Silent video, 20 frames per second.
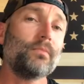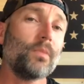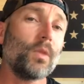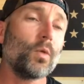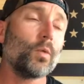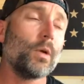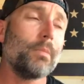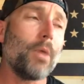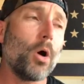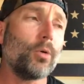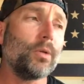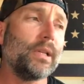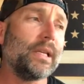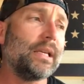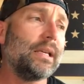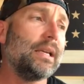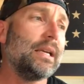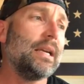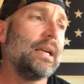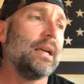
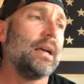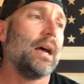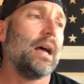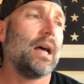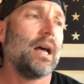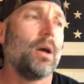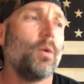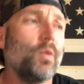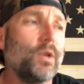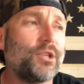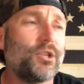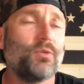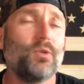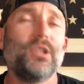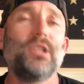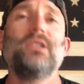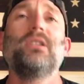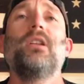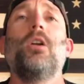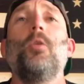remotely, which
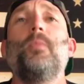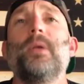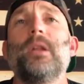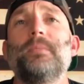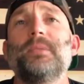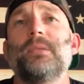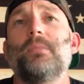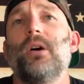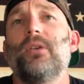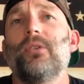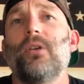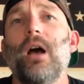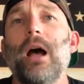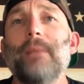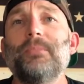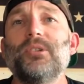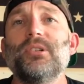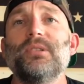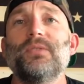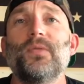is going to open up some other
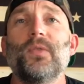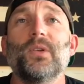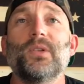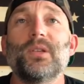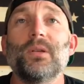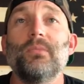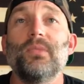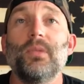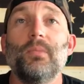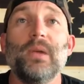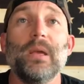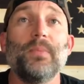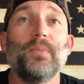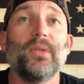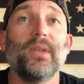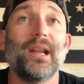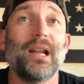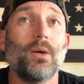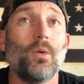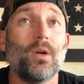options for some of the people
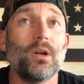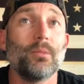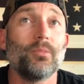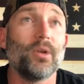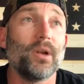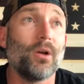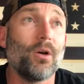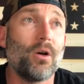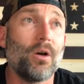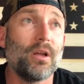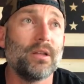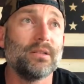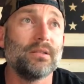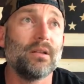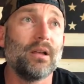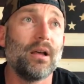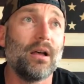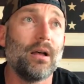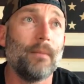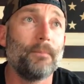that I want to bring
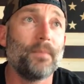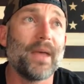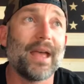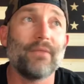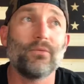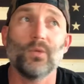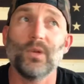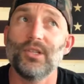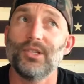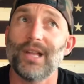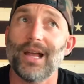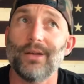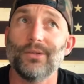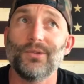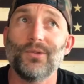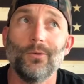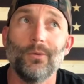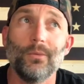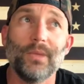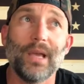on. I haven't reached out
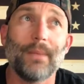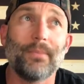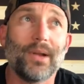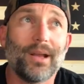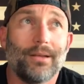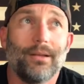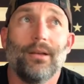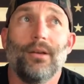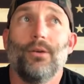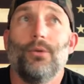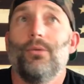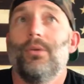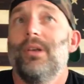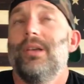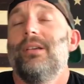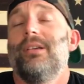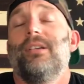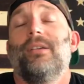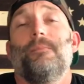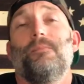to them yet, but I know
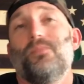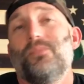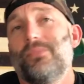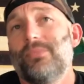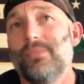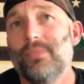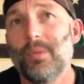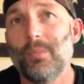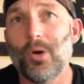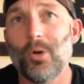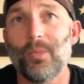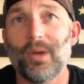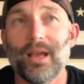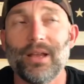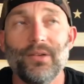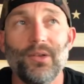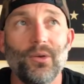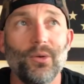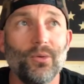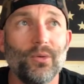the moment I
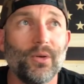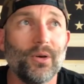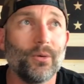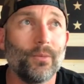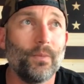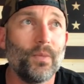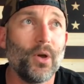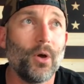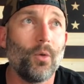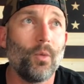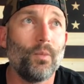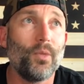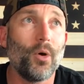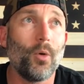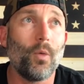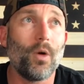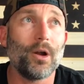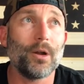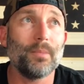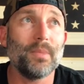do,
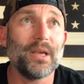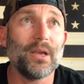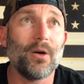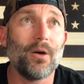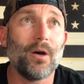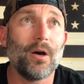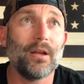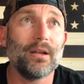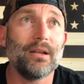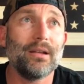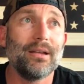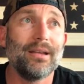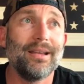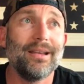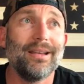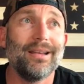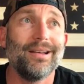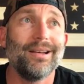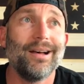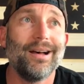they'll want to be on.
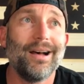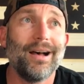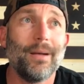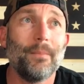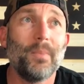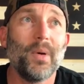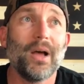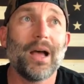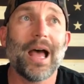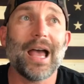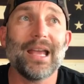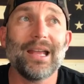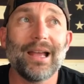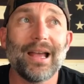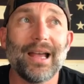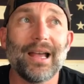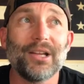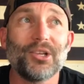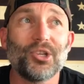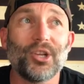But
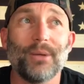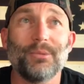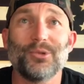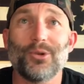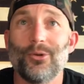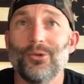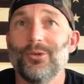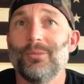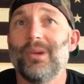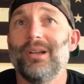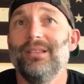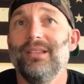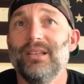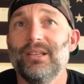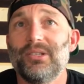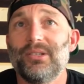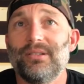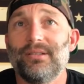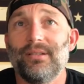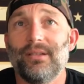I was going through my
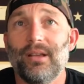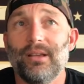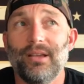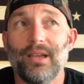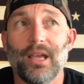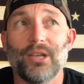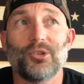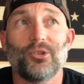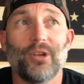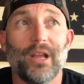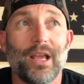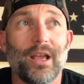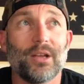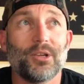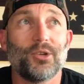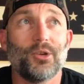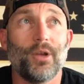list yesterday,